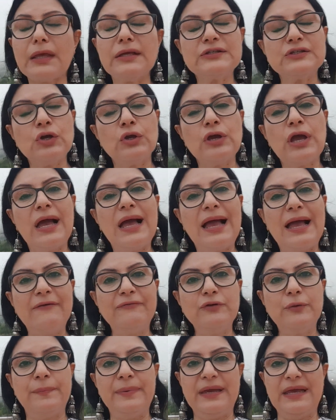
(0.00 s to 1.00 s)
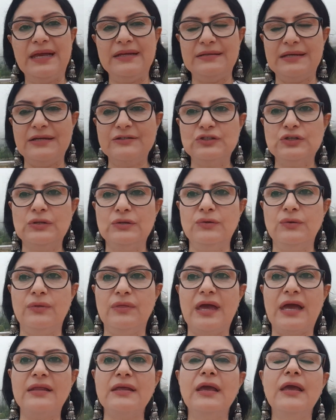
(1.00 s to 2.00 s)
So you have to pay attention to
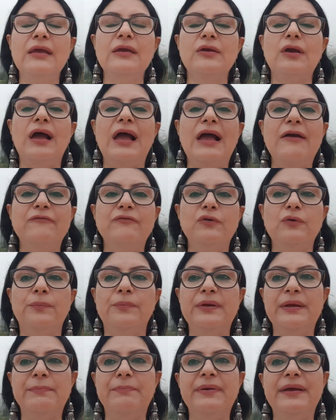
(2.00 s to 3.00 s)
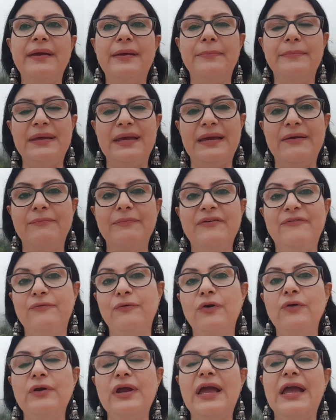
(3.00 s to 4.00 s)
that. You have to prepare
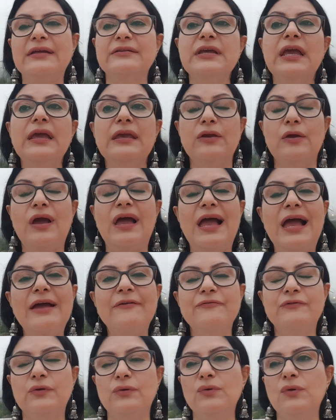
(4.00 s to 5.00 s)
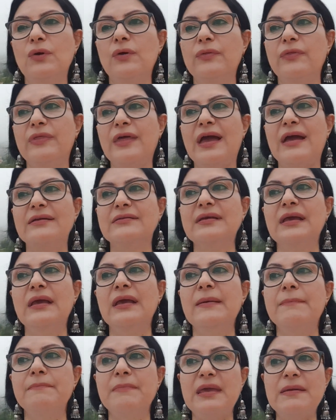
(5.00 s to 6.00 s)
beforehand. You have to know that
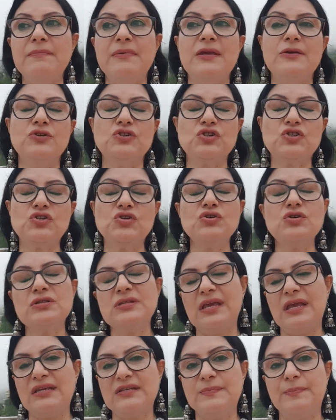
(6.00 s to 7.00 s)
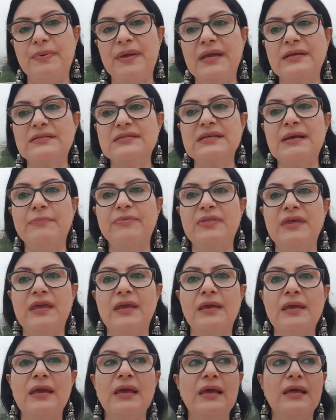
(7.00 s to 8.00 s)
maybe you should expect
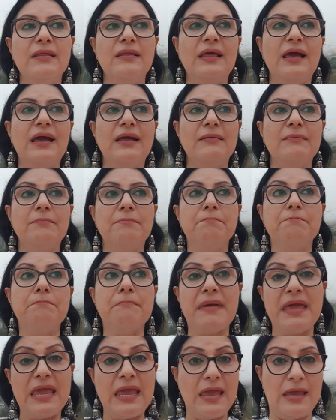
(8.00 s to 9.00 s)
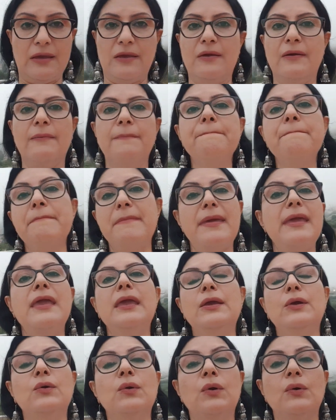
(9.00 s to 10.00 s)
something that
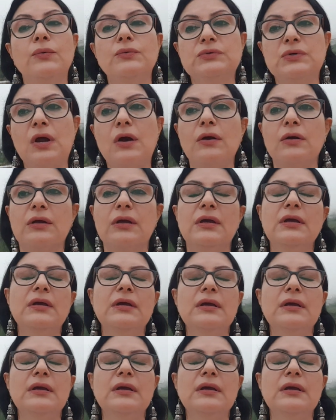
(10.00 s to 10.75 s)
may go wrong